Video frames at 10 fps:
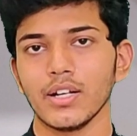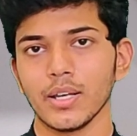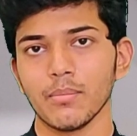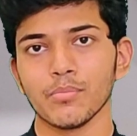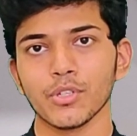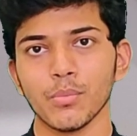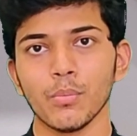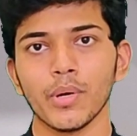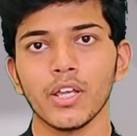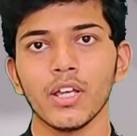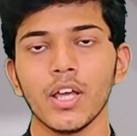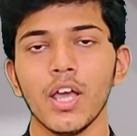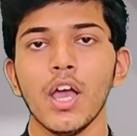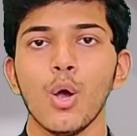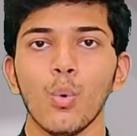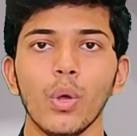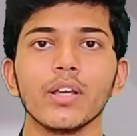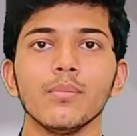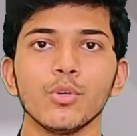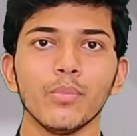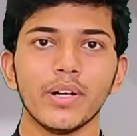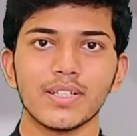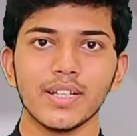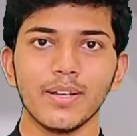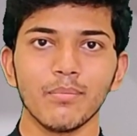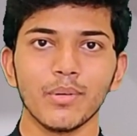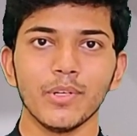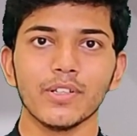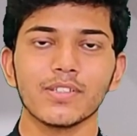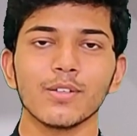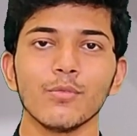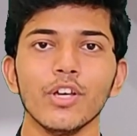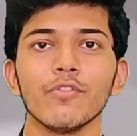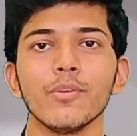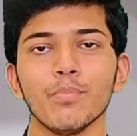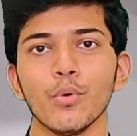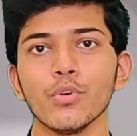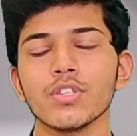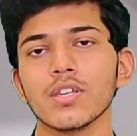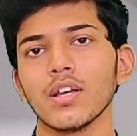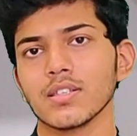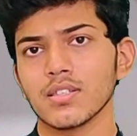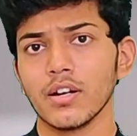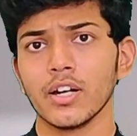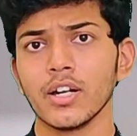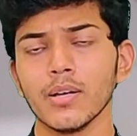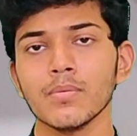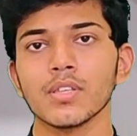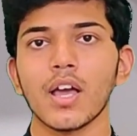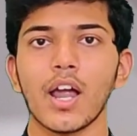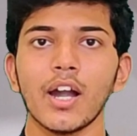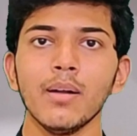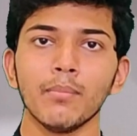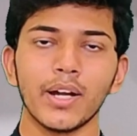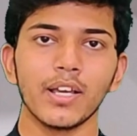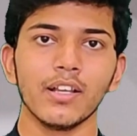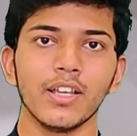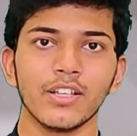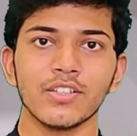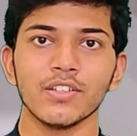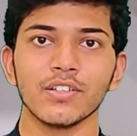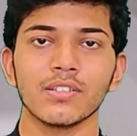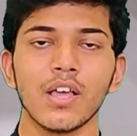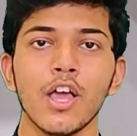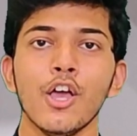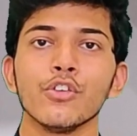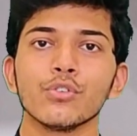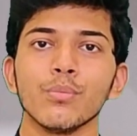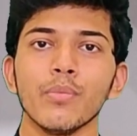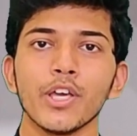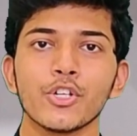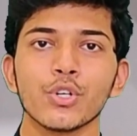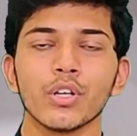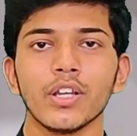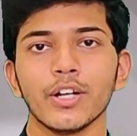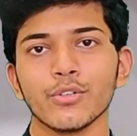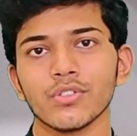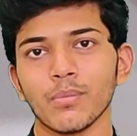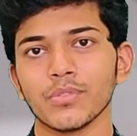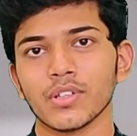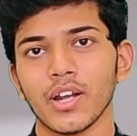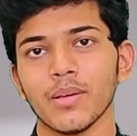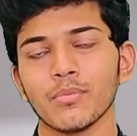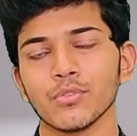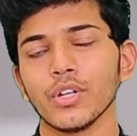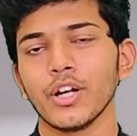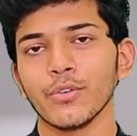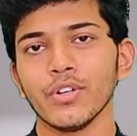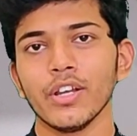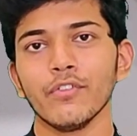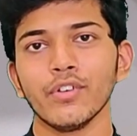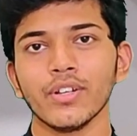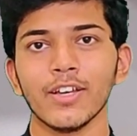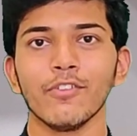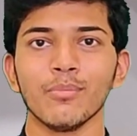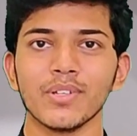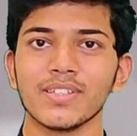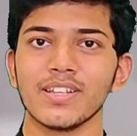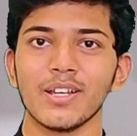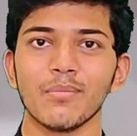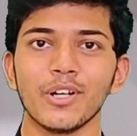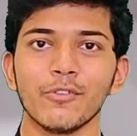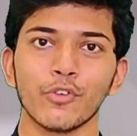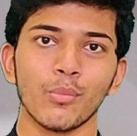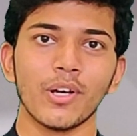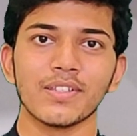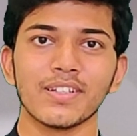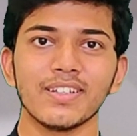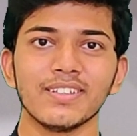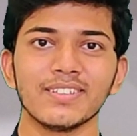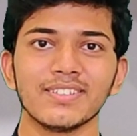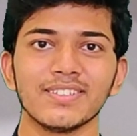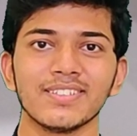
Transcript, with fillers: at L T M M C Mumbai. Welcome to MedSeed M B B S, where we post study tips and medical lectures. So make sure that you subscribe so that you never never miss any update from our side.